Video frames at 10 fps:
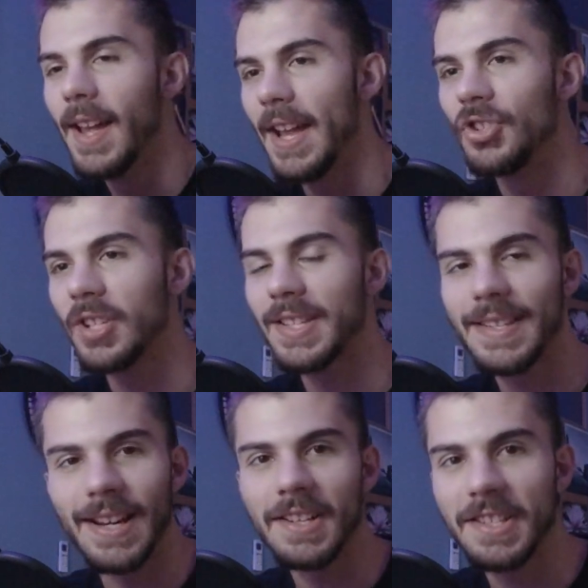and just
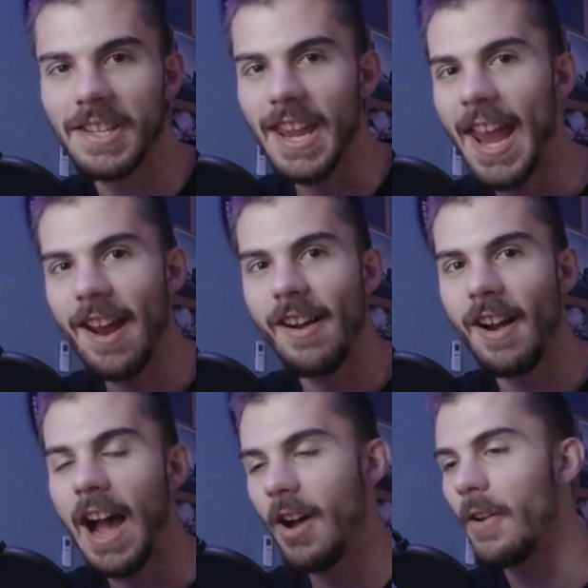sucks the
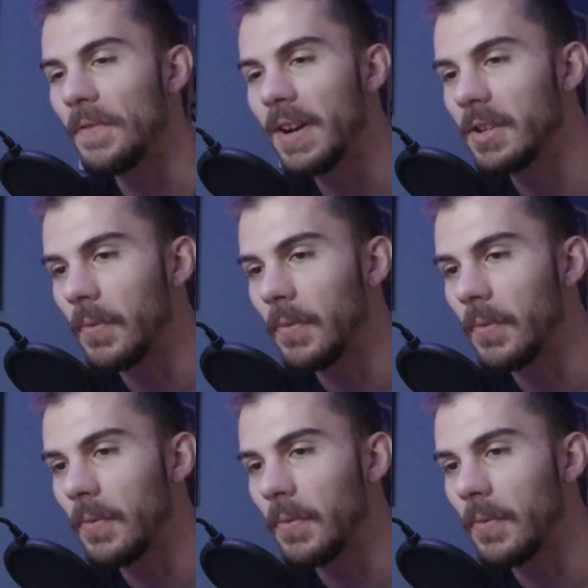air out of their